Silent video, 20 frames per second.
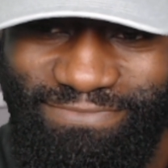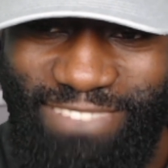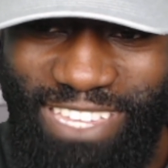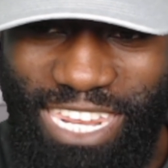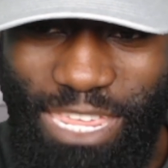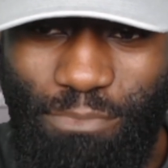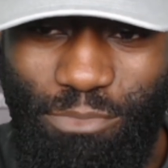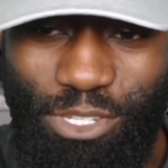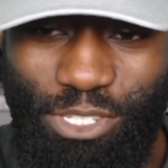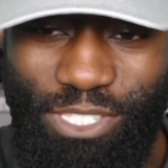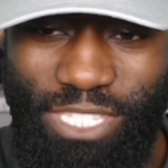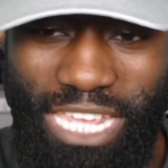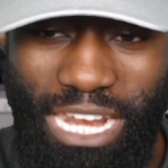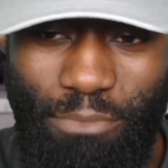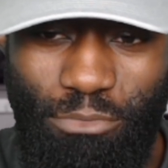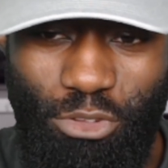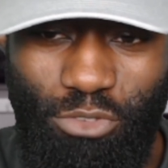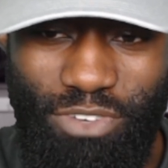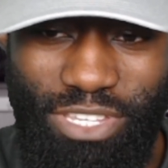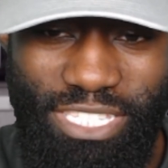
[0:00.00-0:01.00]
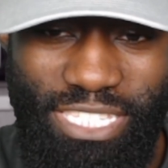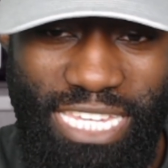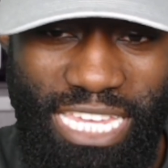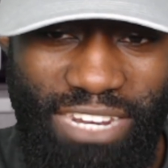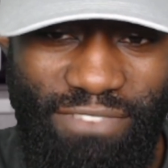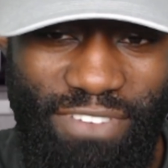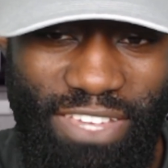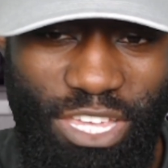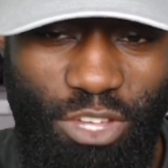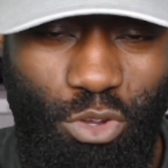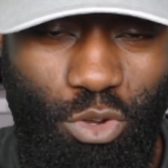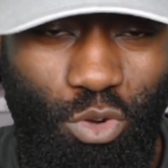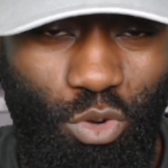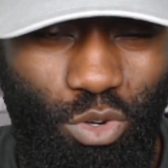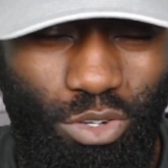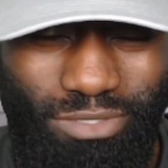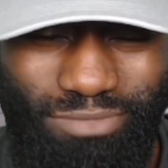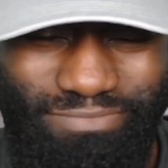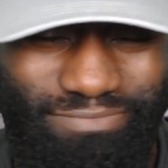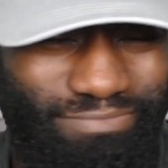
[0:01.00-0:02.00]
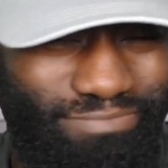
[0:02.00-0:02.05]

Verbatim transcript: And him saying, I'm not really scared if I get caught.